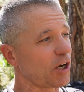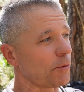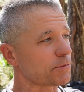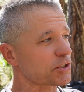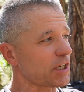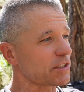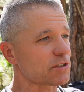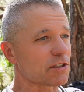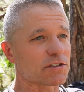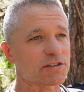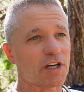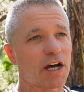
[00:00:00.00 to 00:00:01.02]
help change the
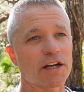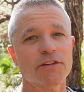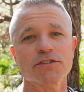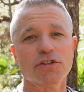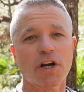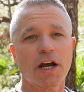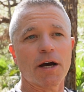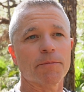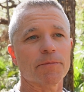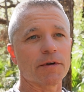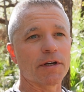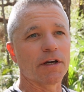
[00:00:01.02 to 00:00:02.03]
design of the trap,
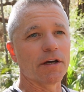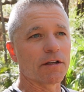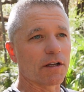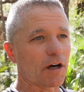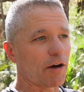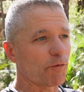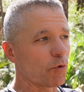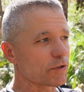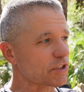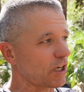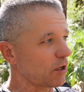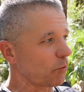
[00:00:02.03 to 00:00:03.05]
and I've always
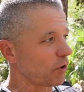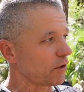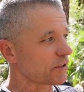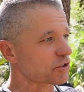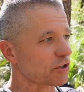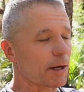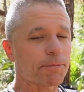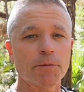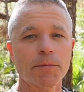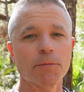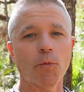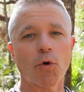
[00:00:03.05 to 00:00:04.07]
kind of wanted this trap to
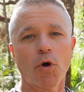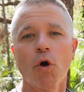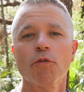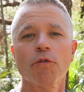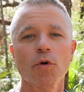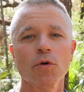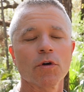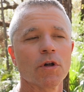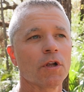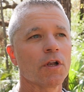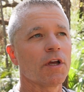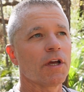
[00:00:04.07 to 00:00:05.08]
be more oval.
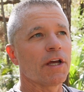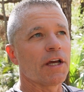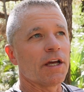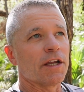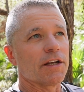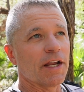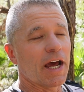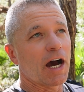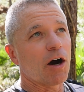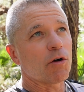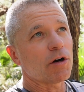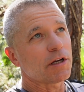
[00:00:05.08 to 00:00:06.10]

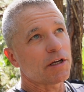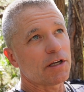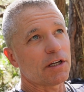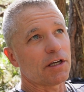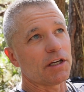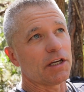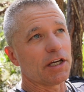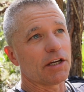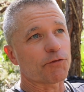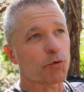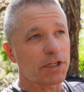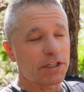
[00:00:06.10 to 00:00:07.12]
Now,
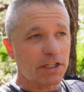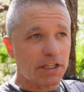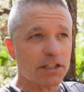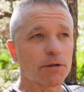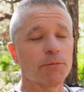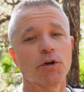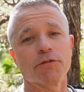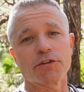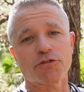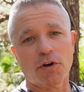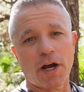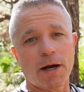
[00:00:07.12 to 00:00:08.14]
if we need to move the
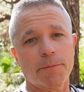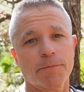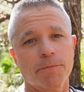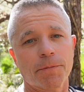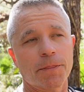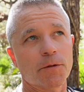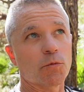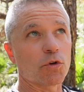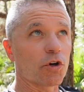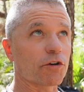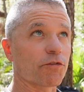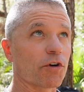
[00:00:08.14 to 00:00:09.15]
trap, we'll
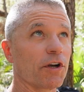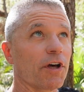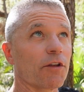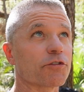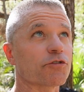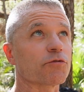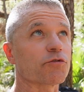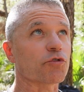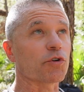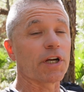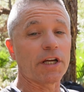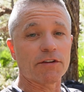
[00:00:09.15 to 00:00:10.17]
look for another
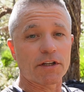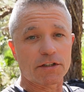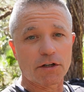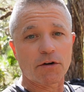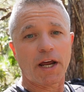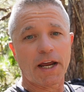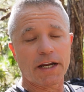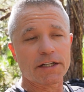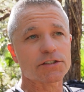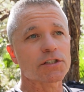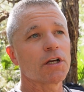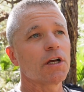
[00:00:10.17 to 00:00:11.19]
tree that, you know, hangs,